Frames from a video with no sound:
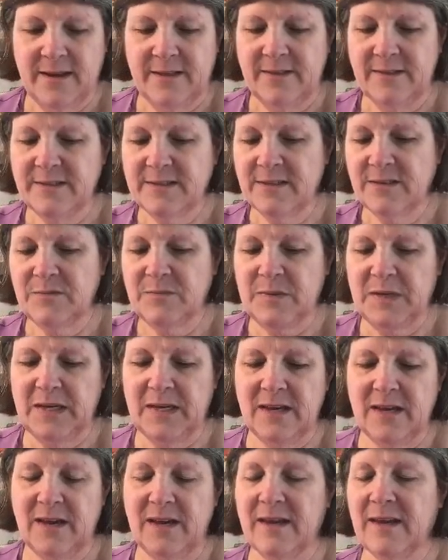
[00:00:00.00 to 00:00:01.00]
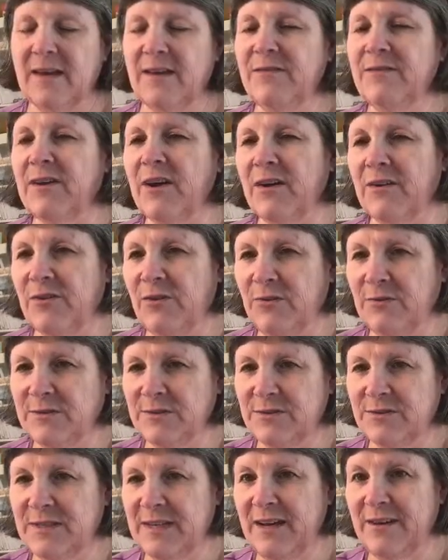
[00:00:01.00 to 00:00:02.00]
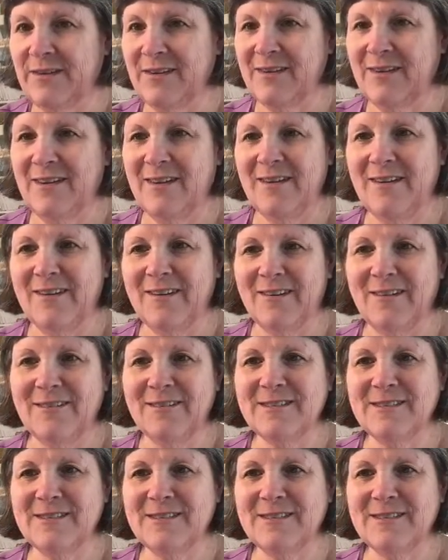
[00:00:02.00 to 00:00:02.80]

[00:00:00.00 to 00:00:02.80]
This could be a gift card holder down in here.